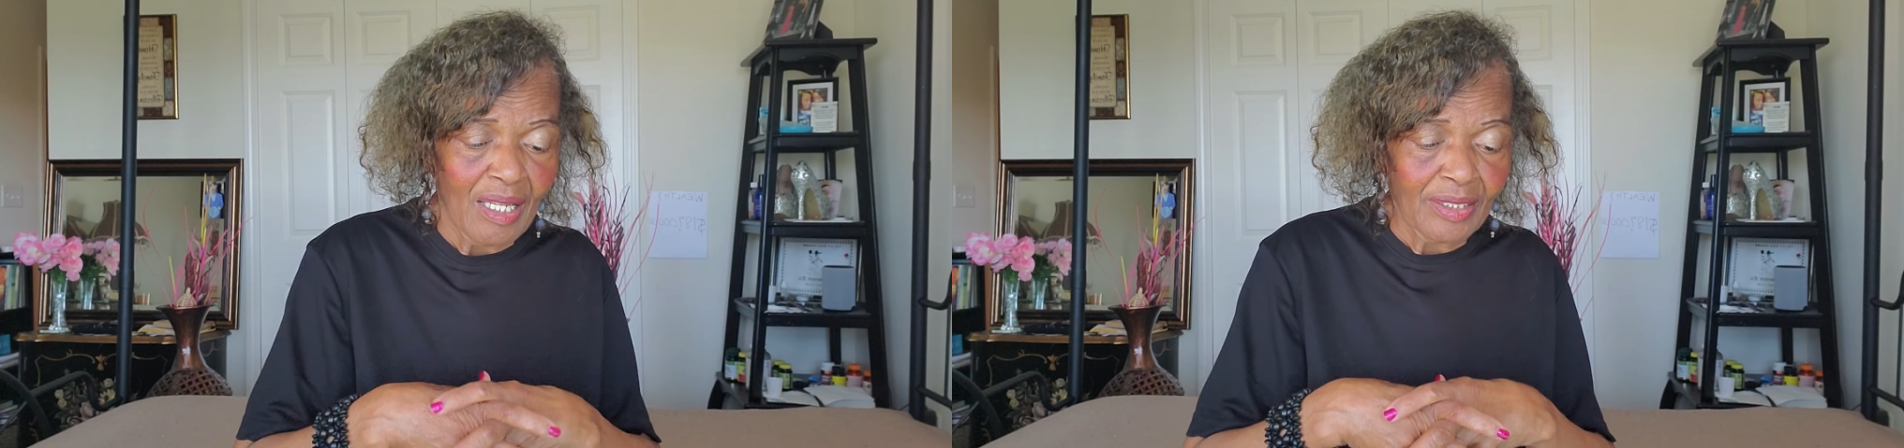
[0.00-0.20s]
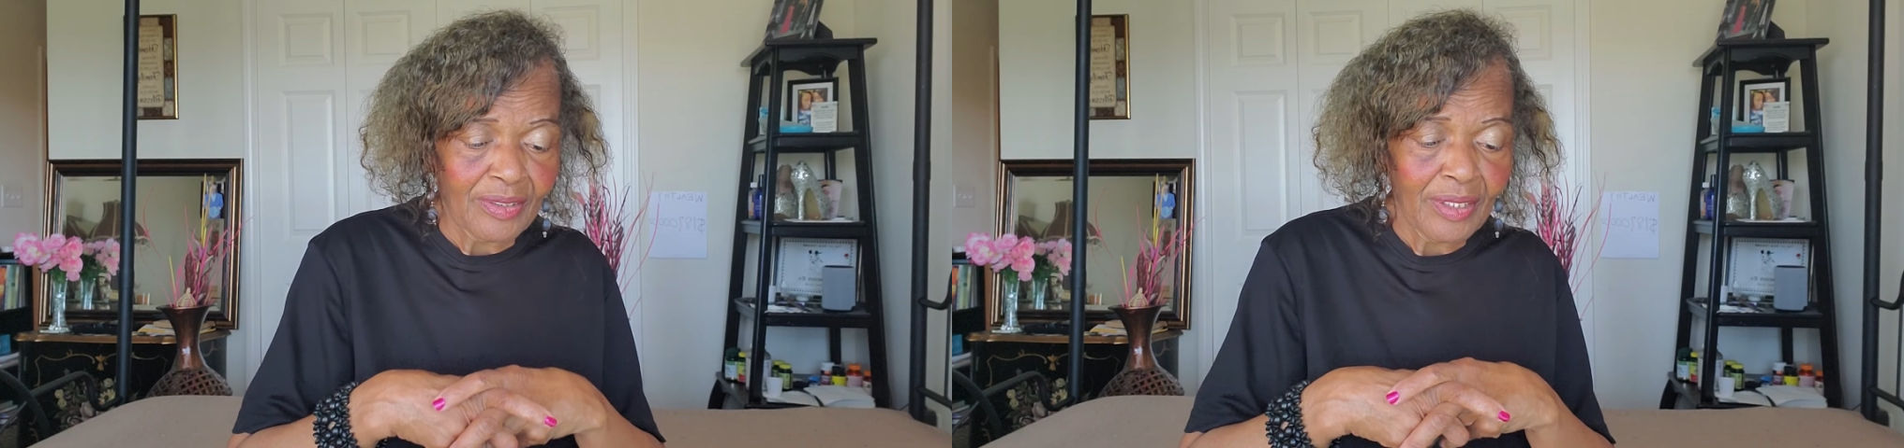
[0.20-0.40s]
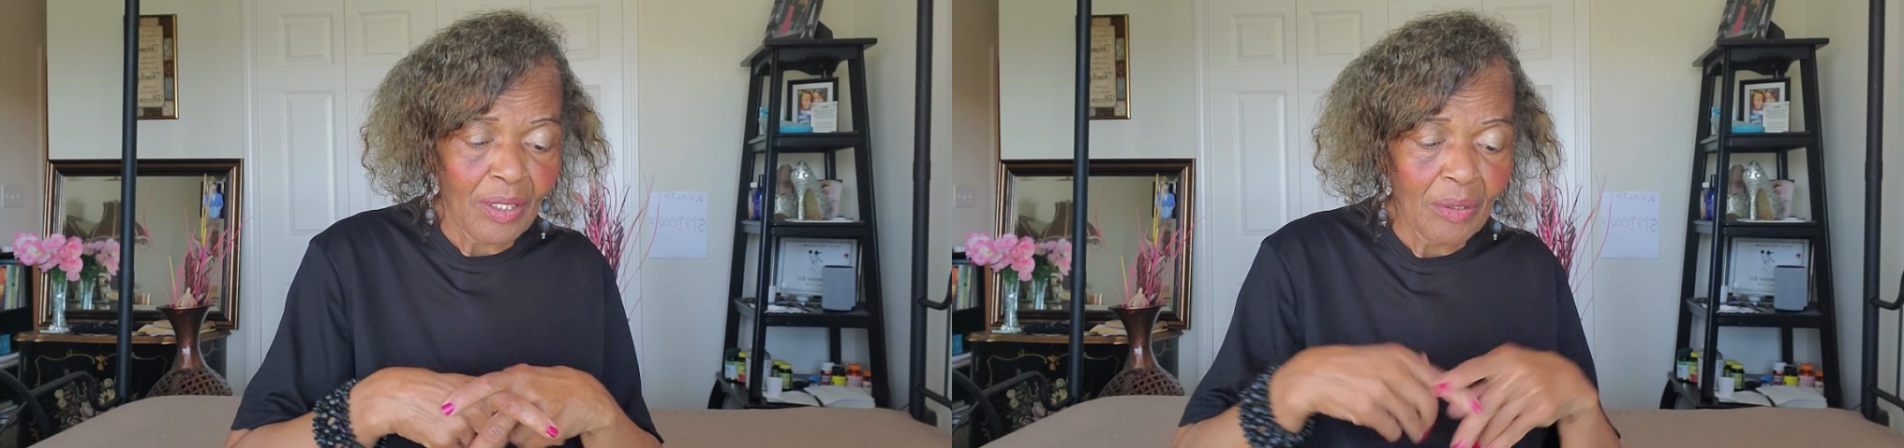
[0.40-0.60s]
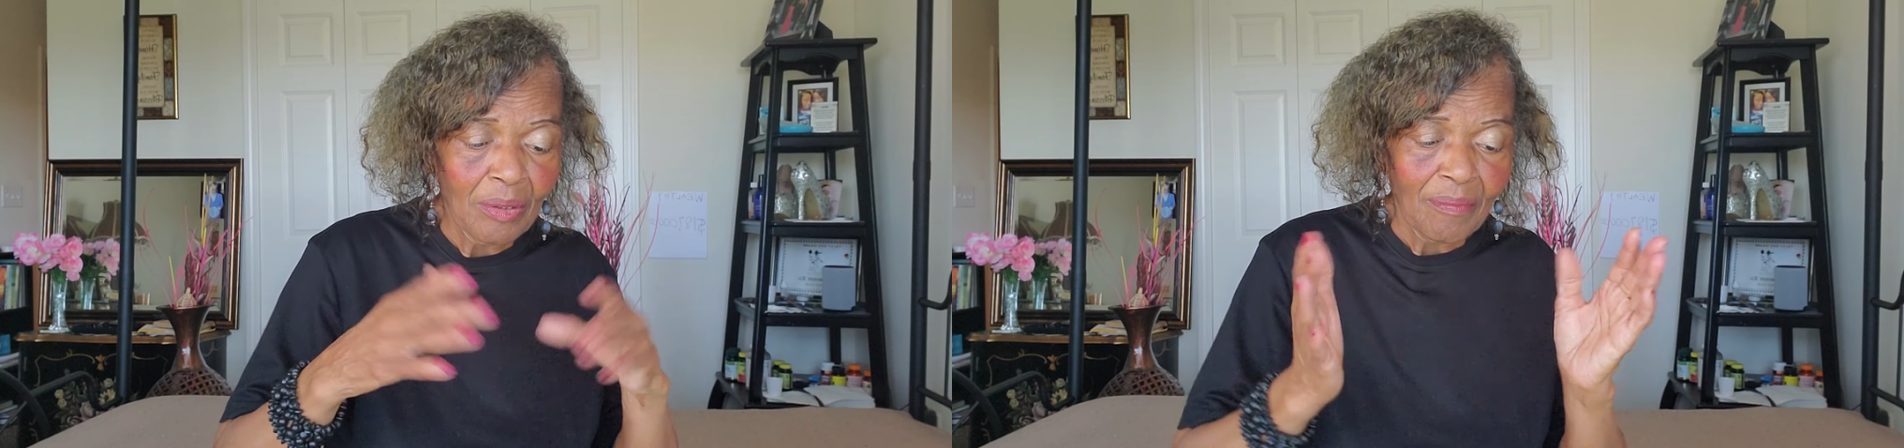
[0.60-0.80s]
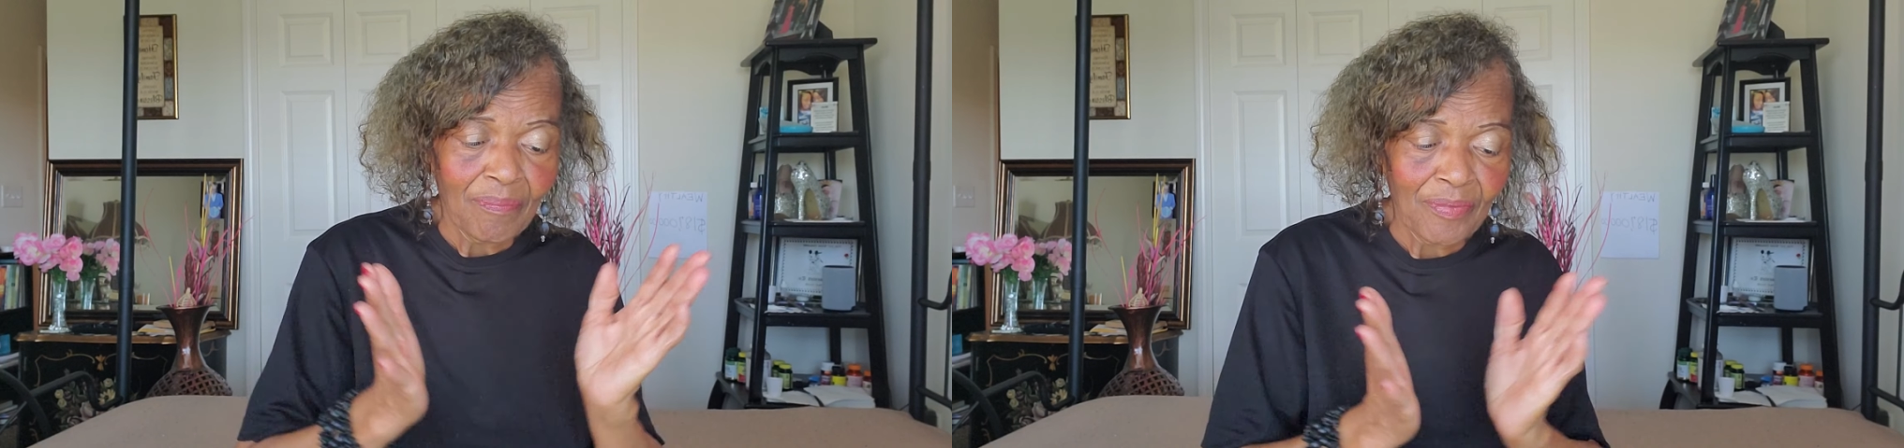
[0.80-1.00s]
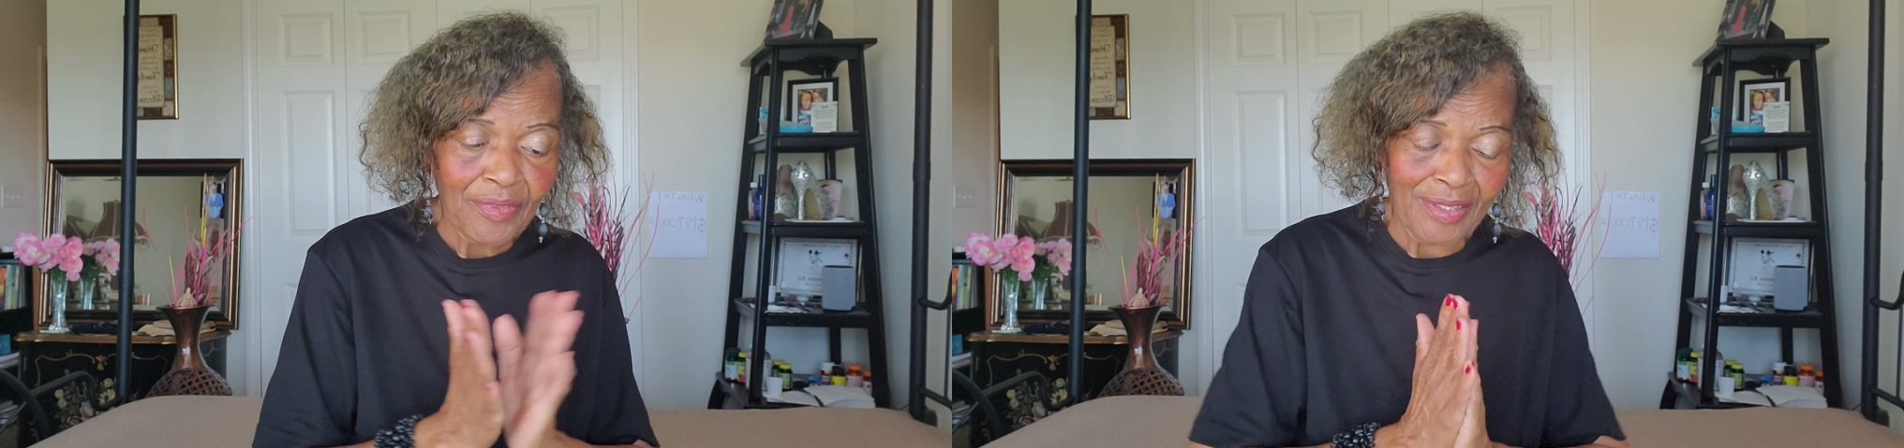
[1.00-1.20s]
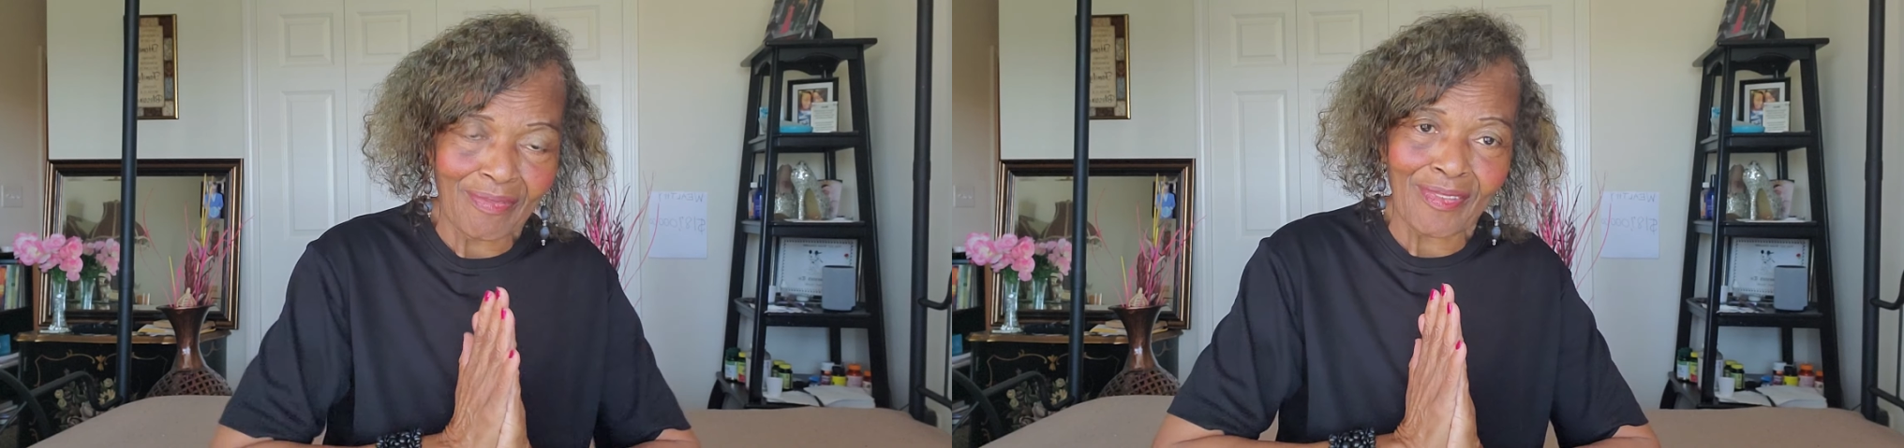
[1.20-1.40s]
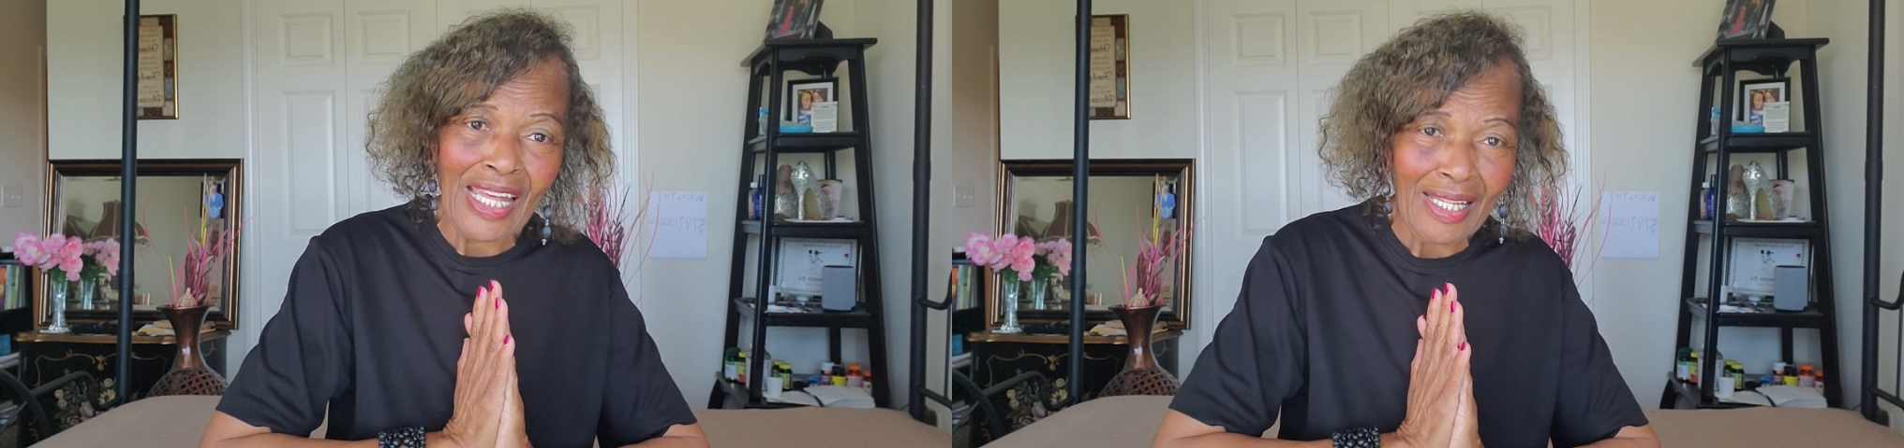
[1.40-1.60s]
So
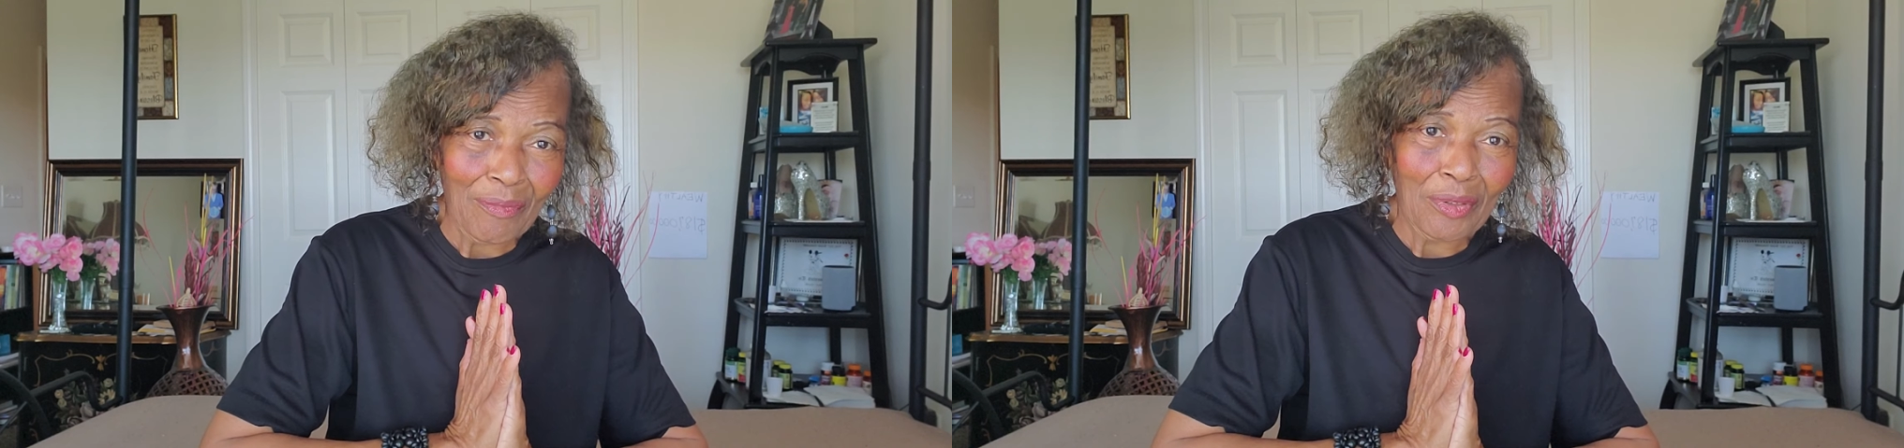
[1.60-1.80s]
that